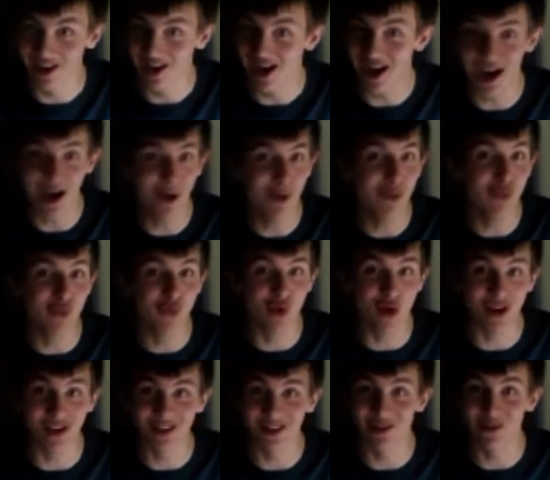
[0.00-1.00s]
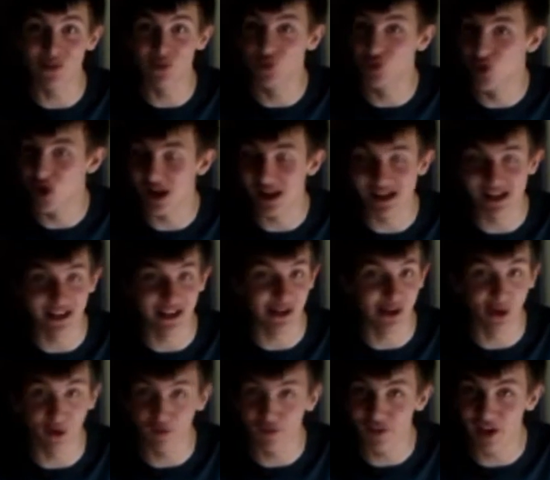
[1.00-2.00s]
I really, really
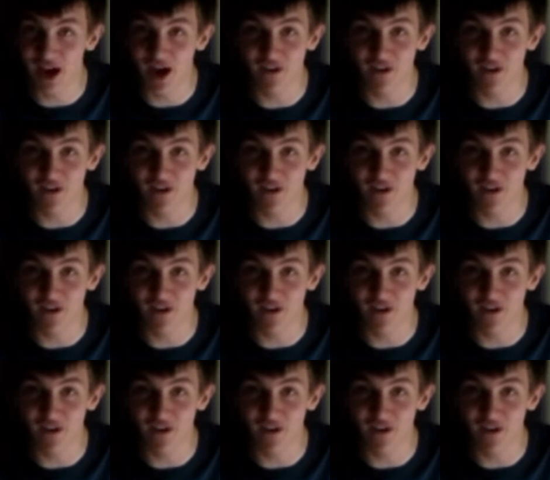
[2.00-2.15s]
love that.